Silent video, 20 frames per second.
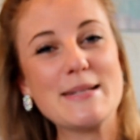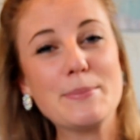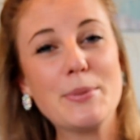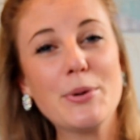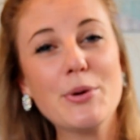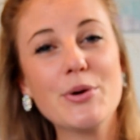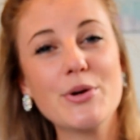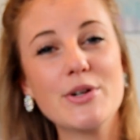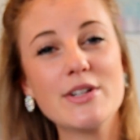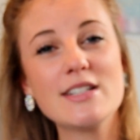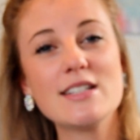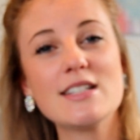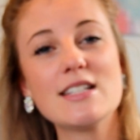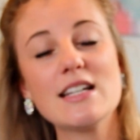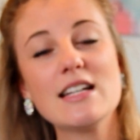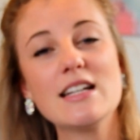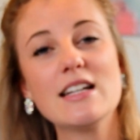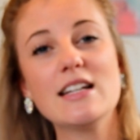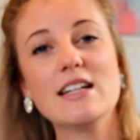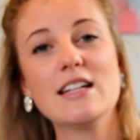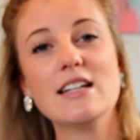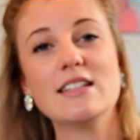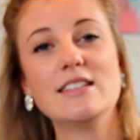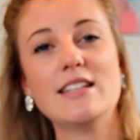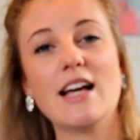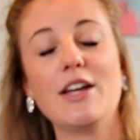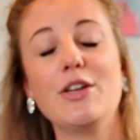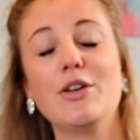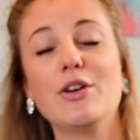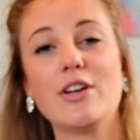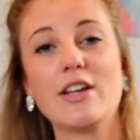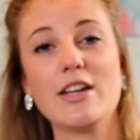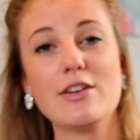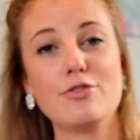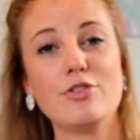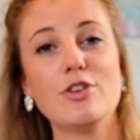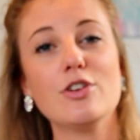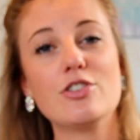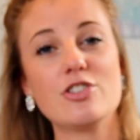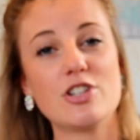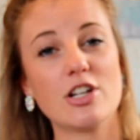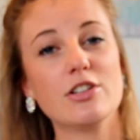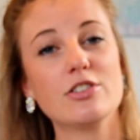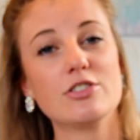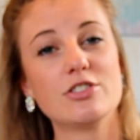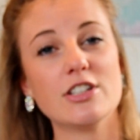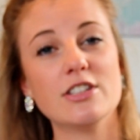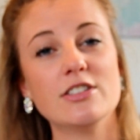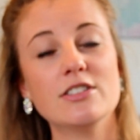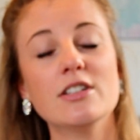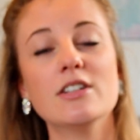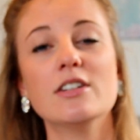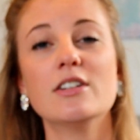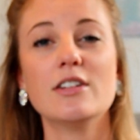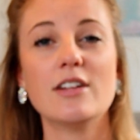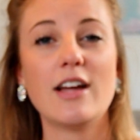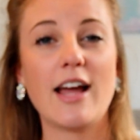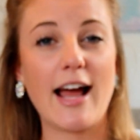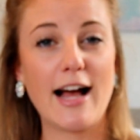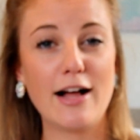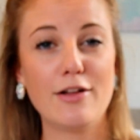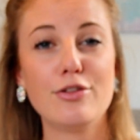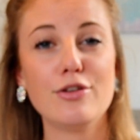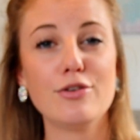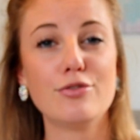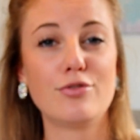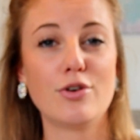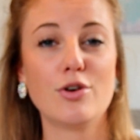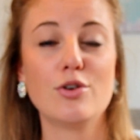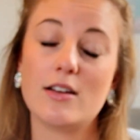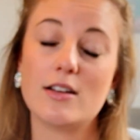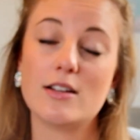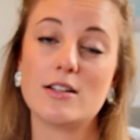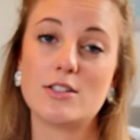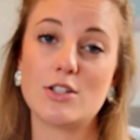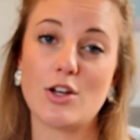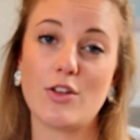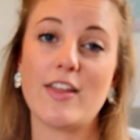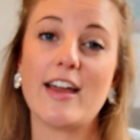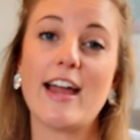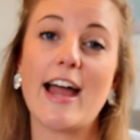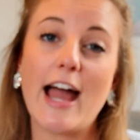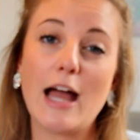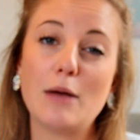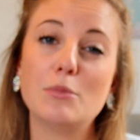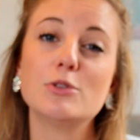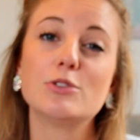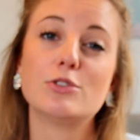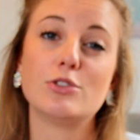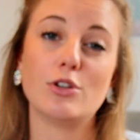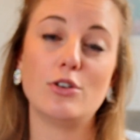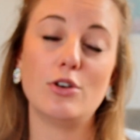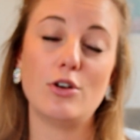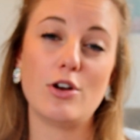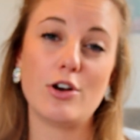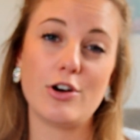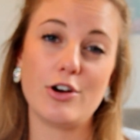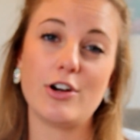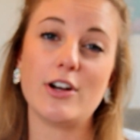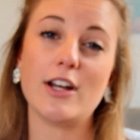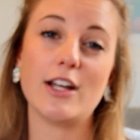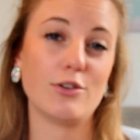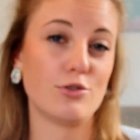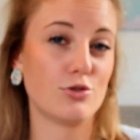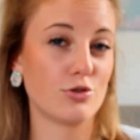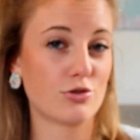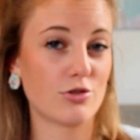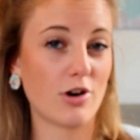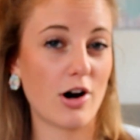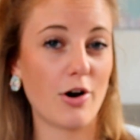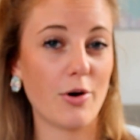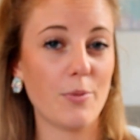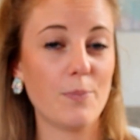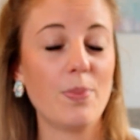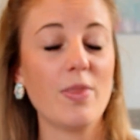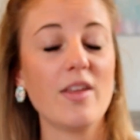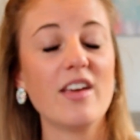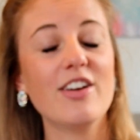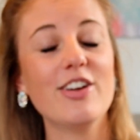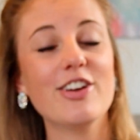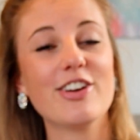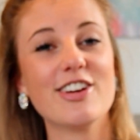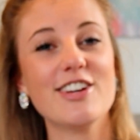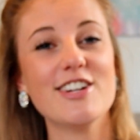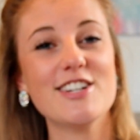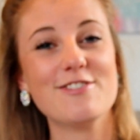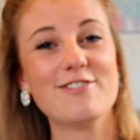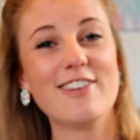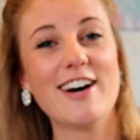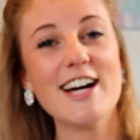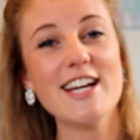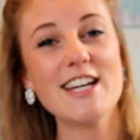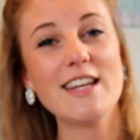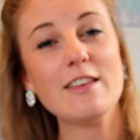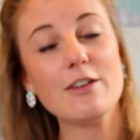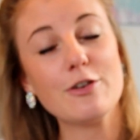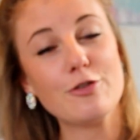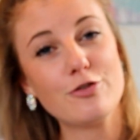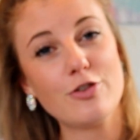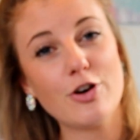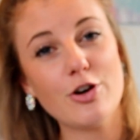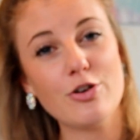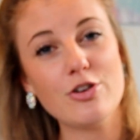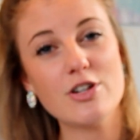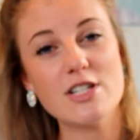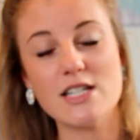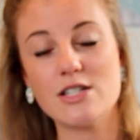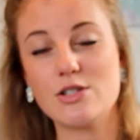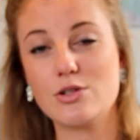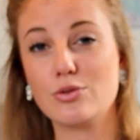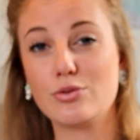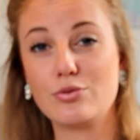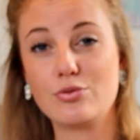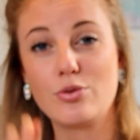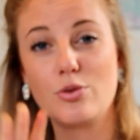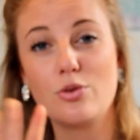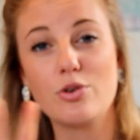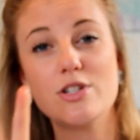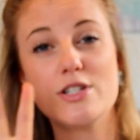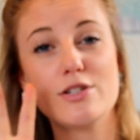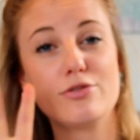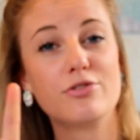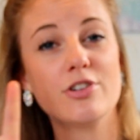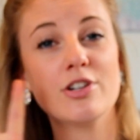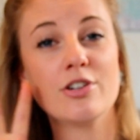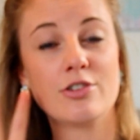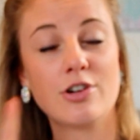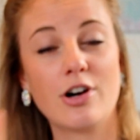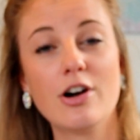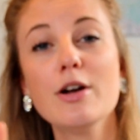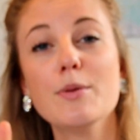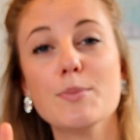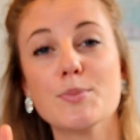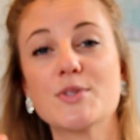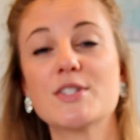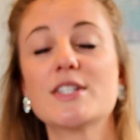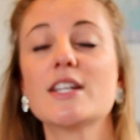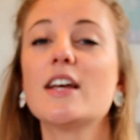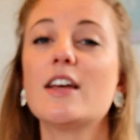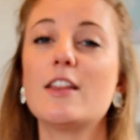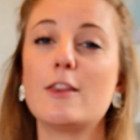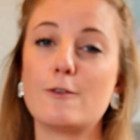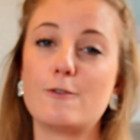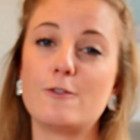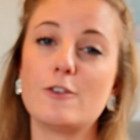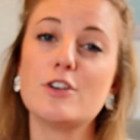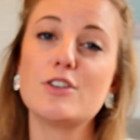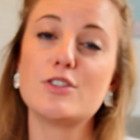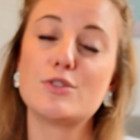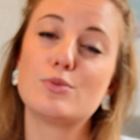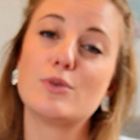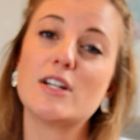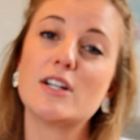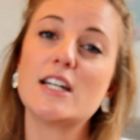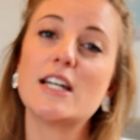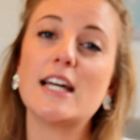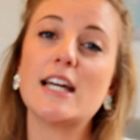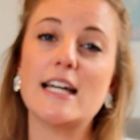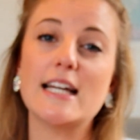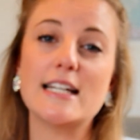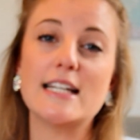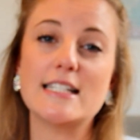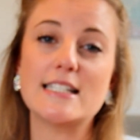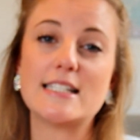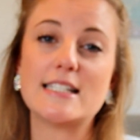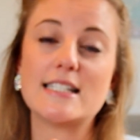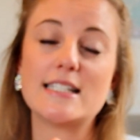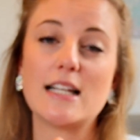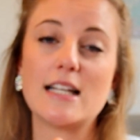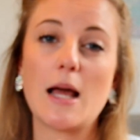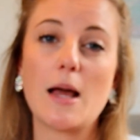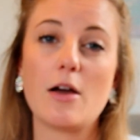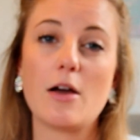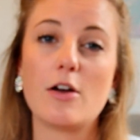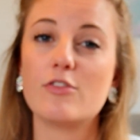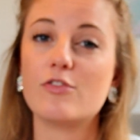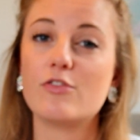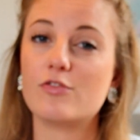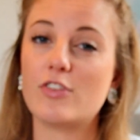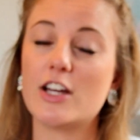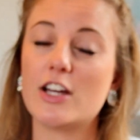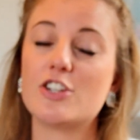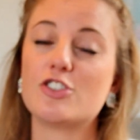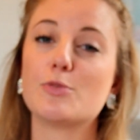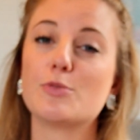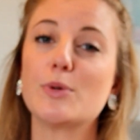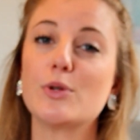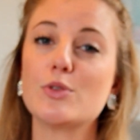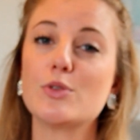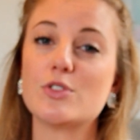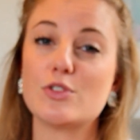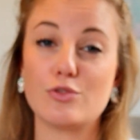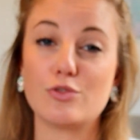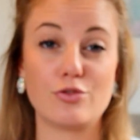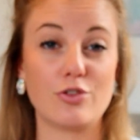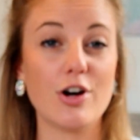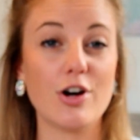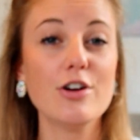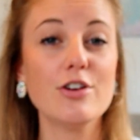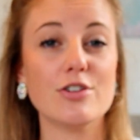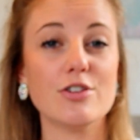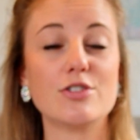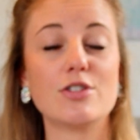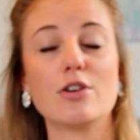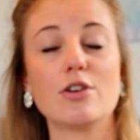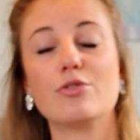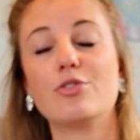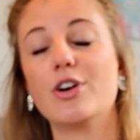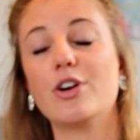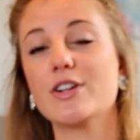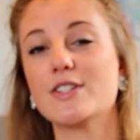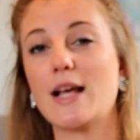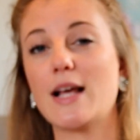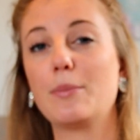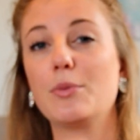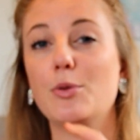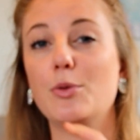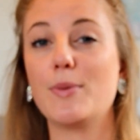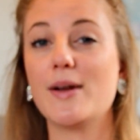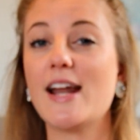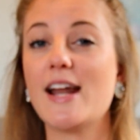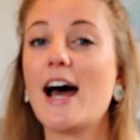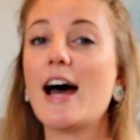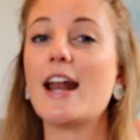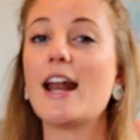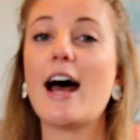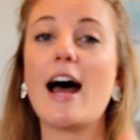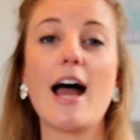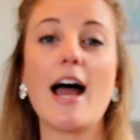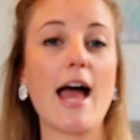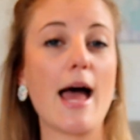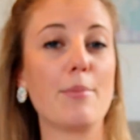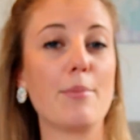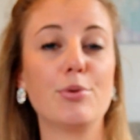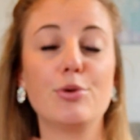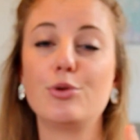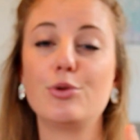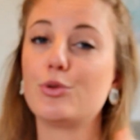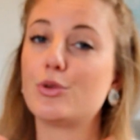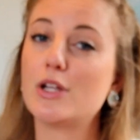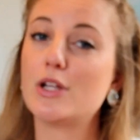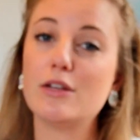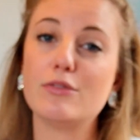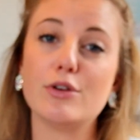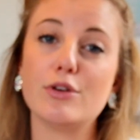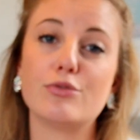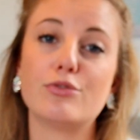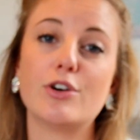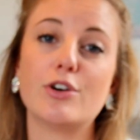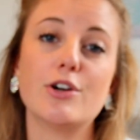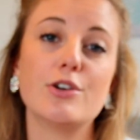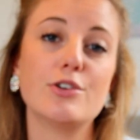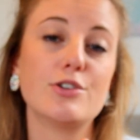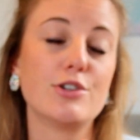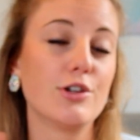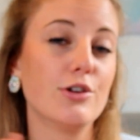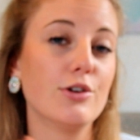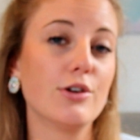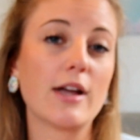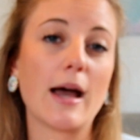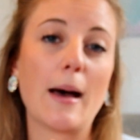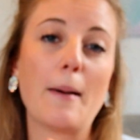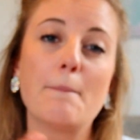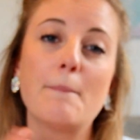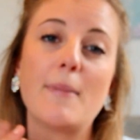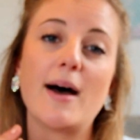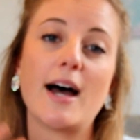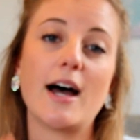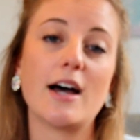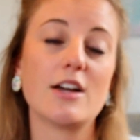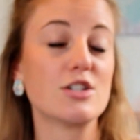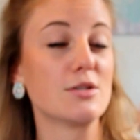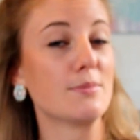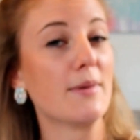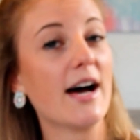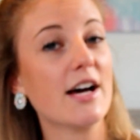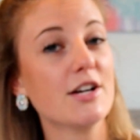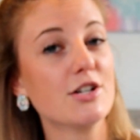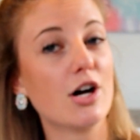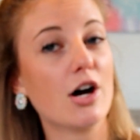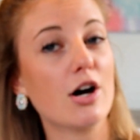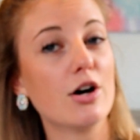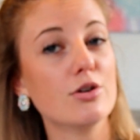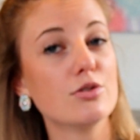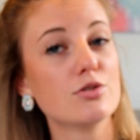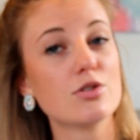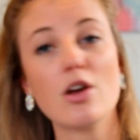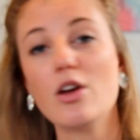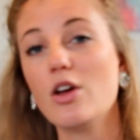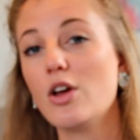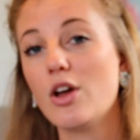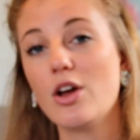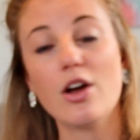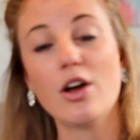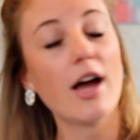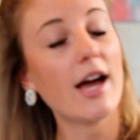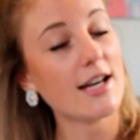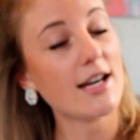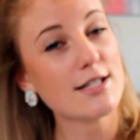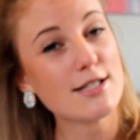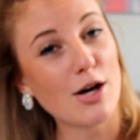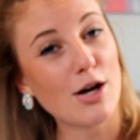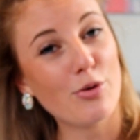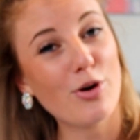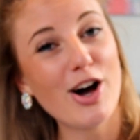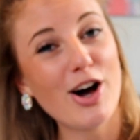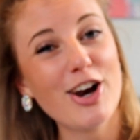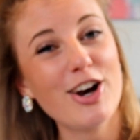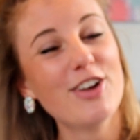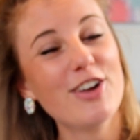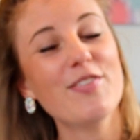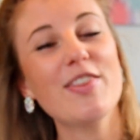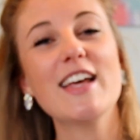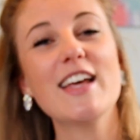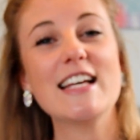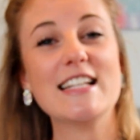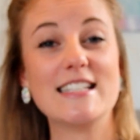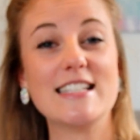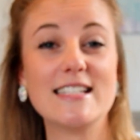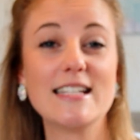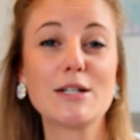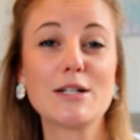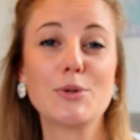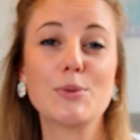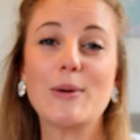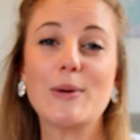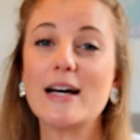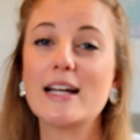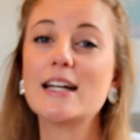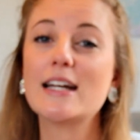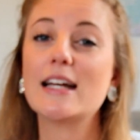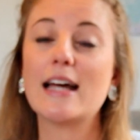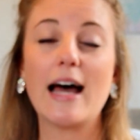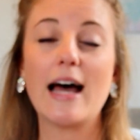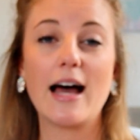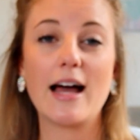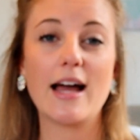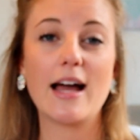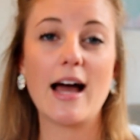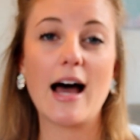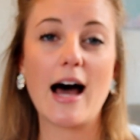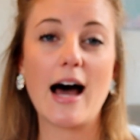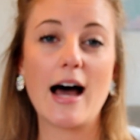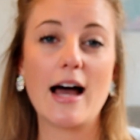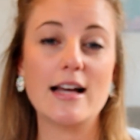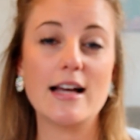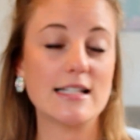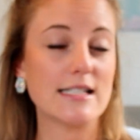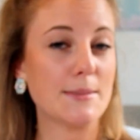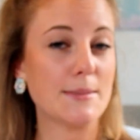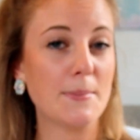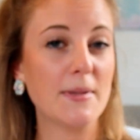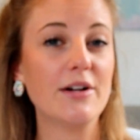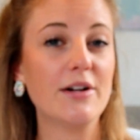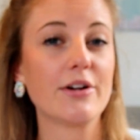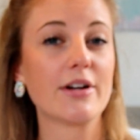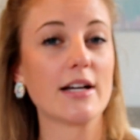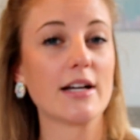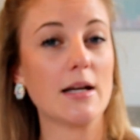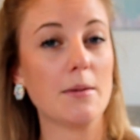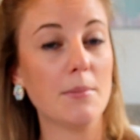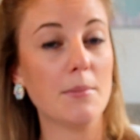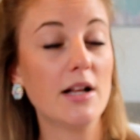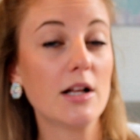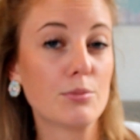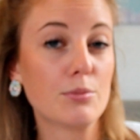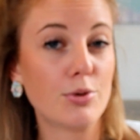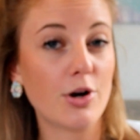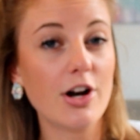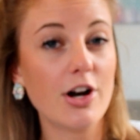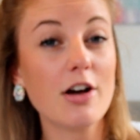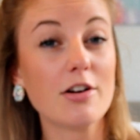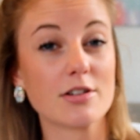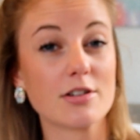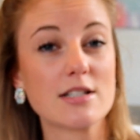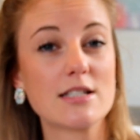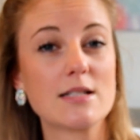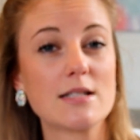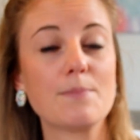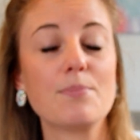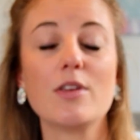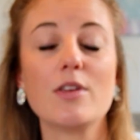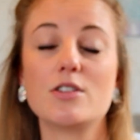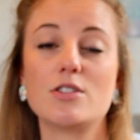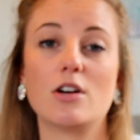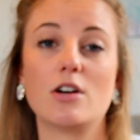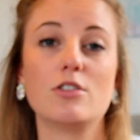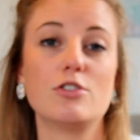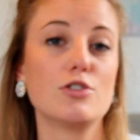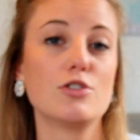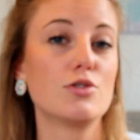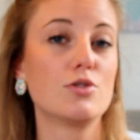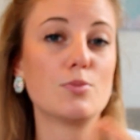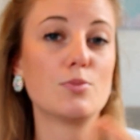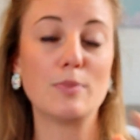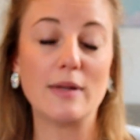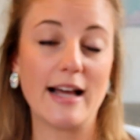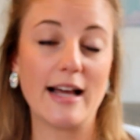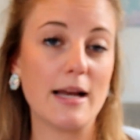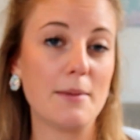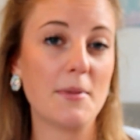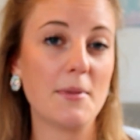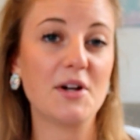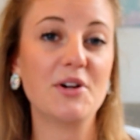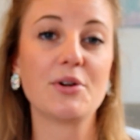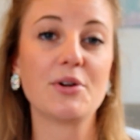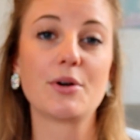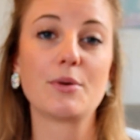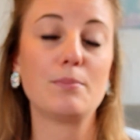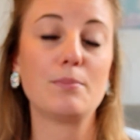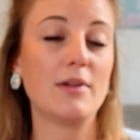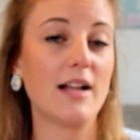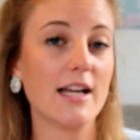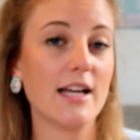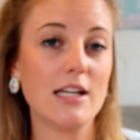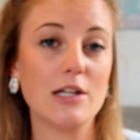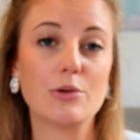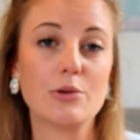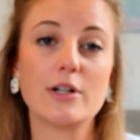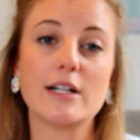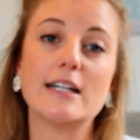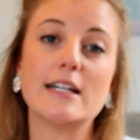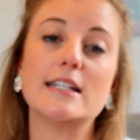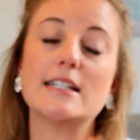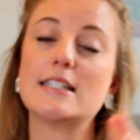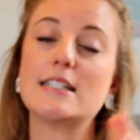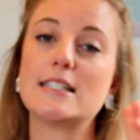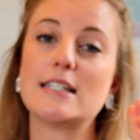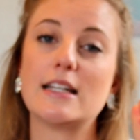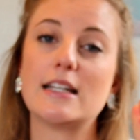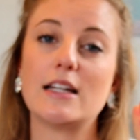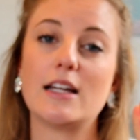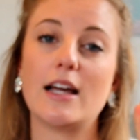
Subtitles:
important that you give your children healthy food so they're able to learn and to grow. You can divide your food into 4 different groups. The first one is vegetables and fruit, so for example banana, apple, kiwi fruit, cucumber, tomatoes, and so on. The second one is milk and milk products, so just plain milk, plain yogurt,